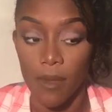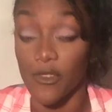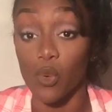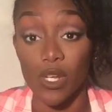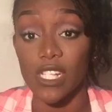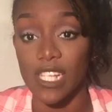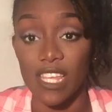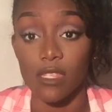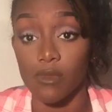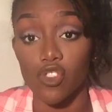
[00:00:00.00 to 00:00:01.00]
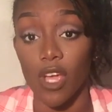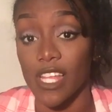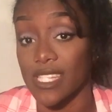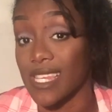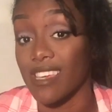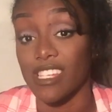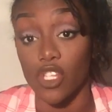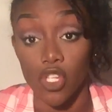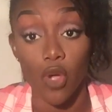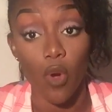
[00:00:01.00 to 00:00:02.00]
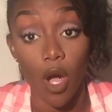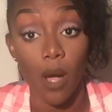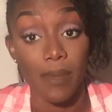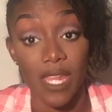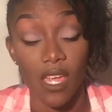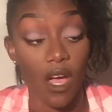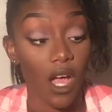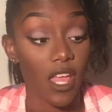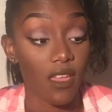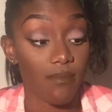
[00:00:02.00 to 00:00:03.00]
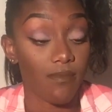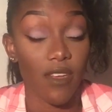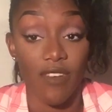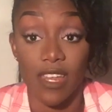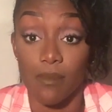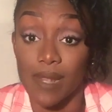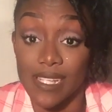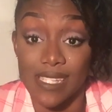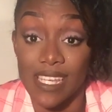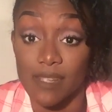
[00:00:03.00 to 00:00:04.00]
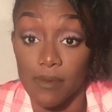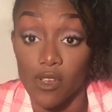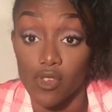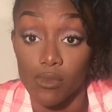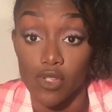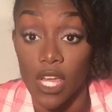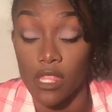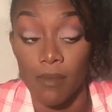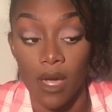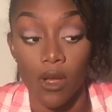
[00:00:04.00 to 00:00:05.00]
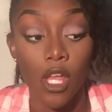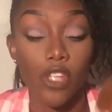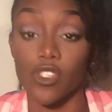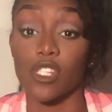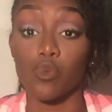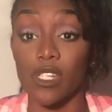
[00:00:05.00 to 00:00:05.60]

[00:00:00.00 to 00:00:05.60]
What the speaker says: but if you wanted to give them a try, I'd say there's no harm in it. I have had a pleasant experience from trying them out, so I just